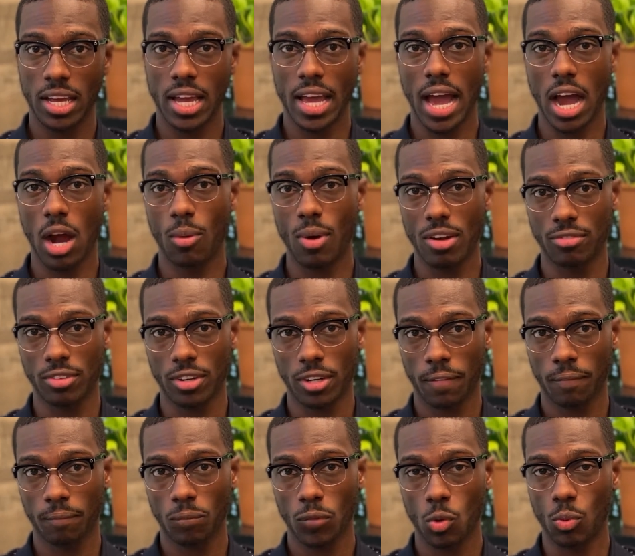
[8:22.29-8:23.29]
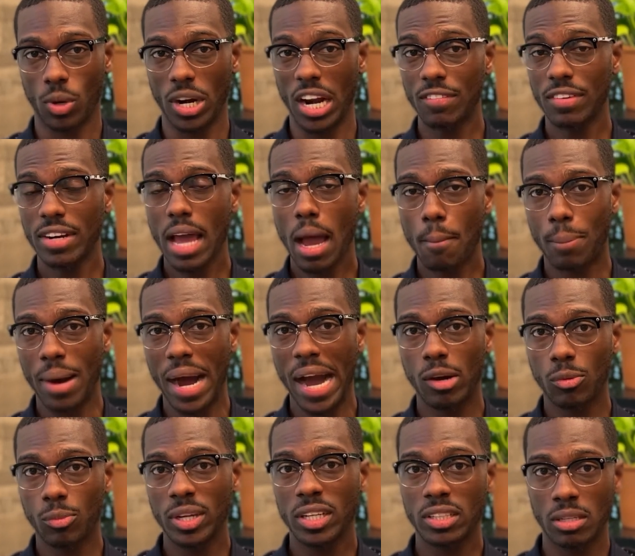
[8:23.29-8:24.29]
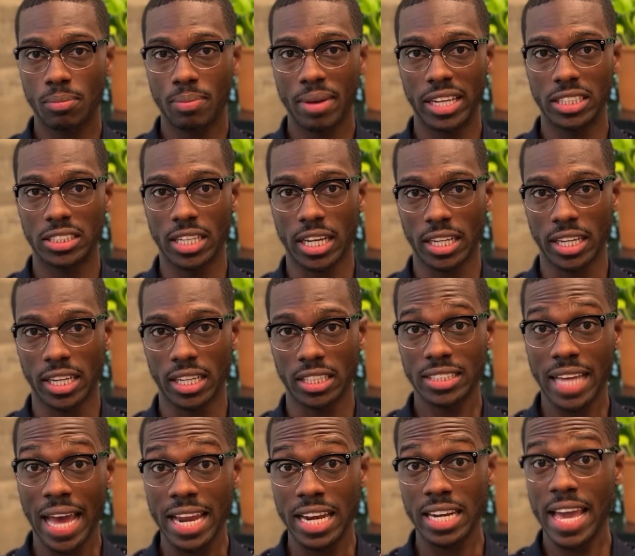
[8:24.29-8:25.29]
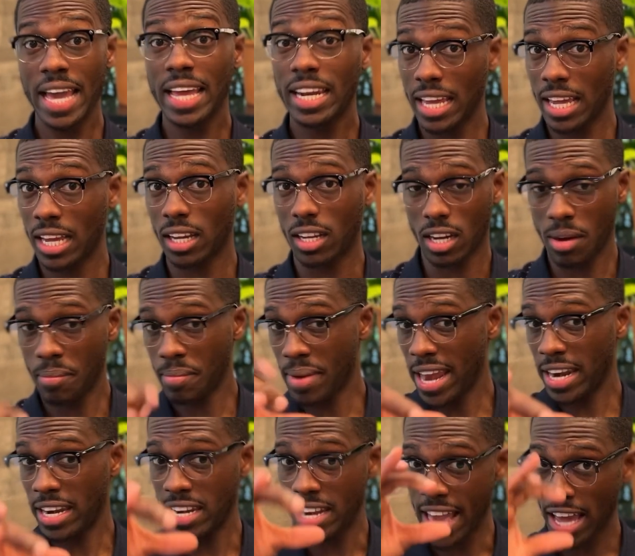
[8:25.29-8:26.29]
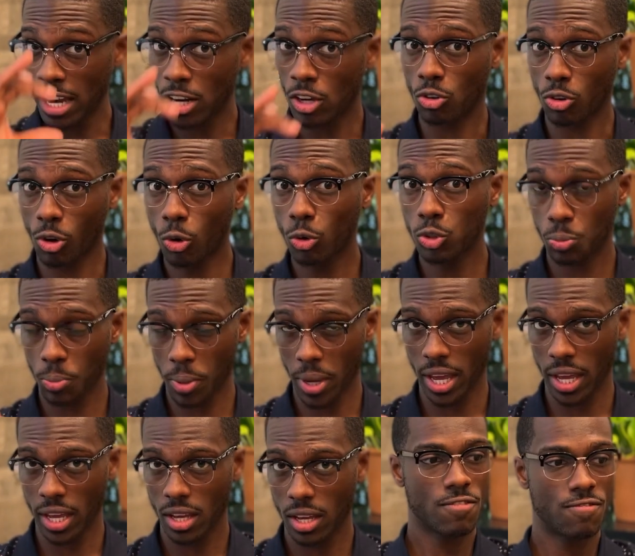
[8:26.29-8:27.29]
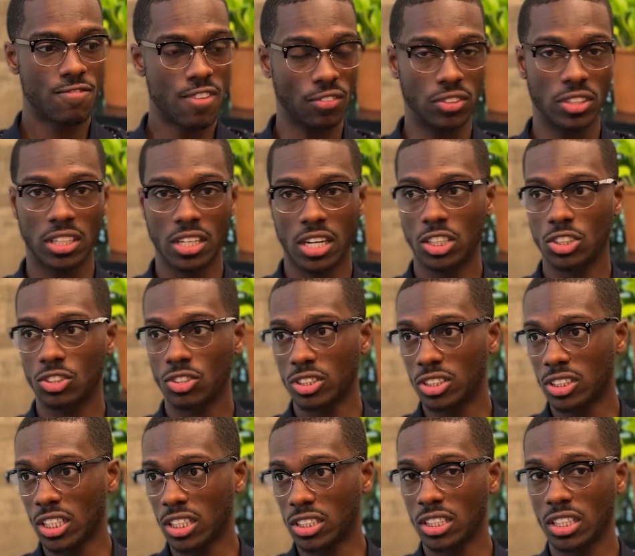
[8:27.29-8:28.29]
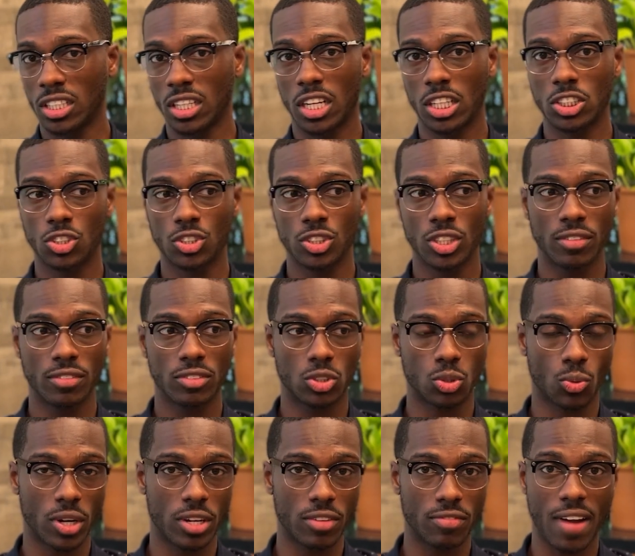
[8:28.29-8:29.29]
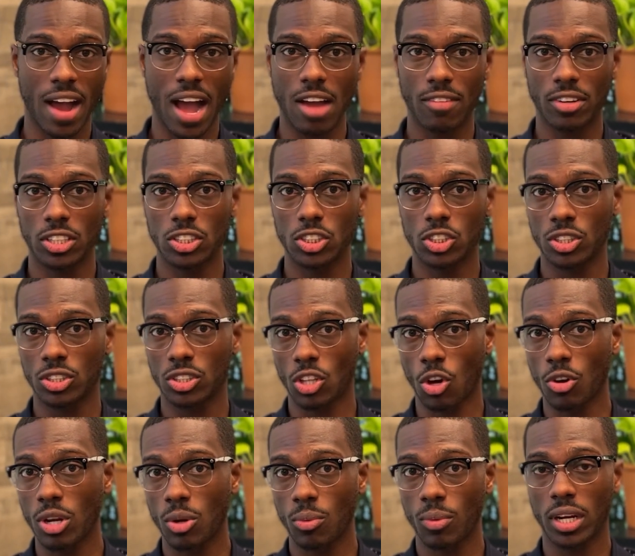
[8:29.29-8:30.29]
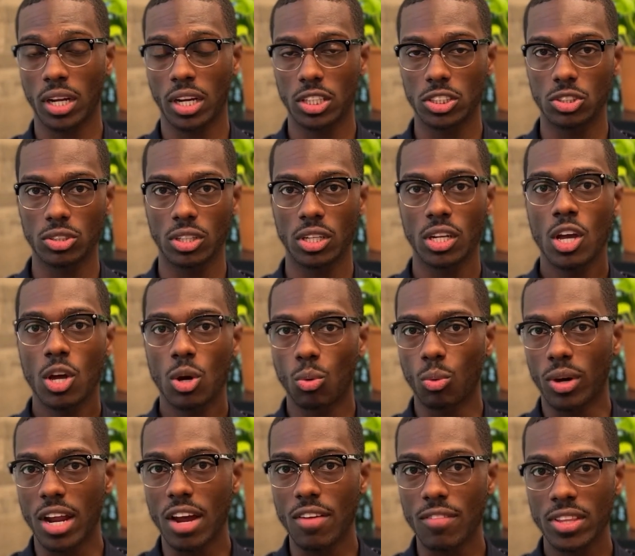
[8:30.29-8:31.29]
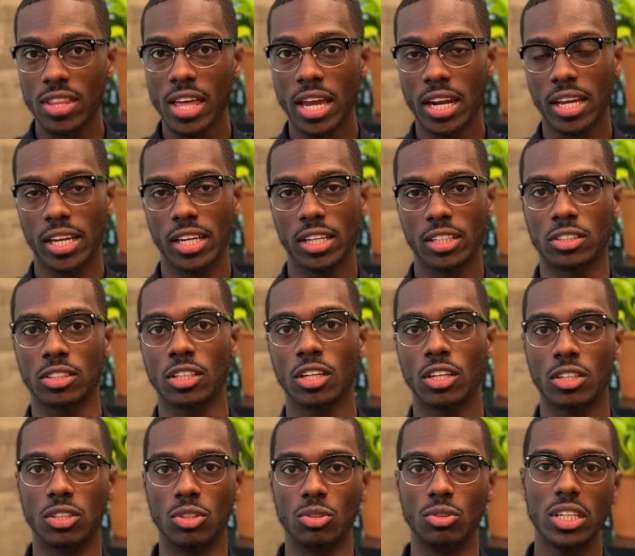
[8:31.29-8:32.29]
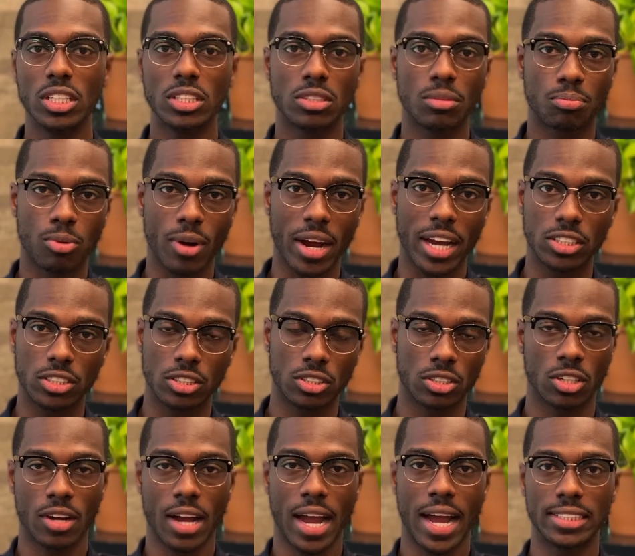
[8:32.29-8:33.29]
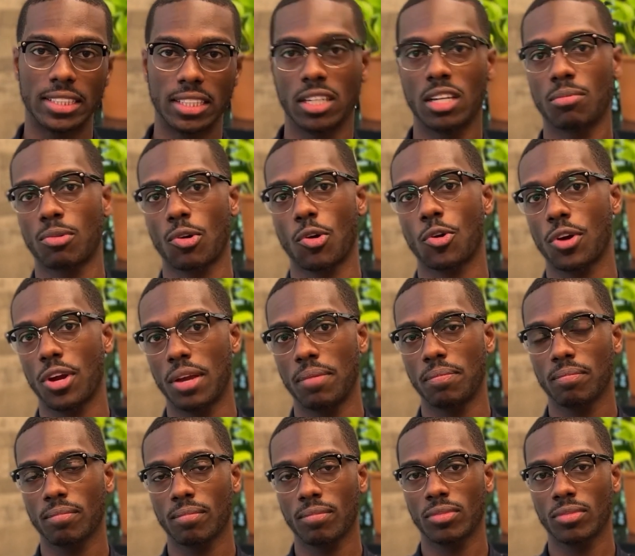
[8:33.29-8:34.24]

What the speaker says: However, whatever that bi-weekly paycheck is, that net income, that net gross pay, 1,500, 1,600, 2,500, 3,100, whatever that is, you need to price your high ticket program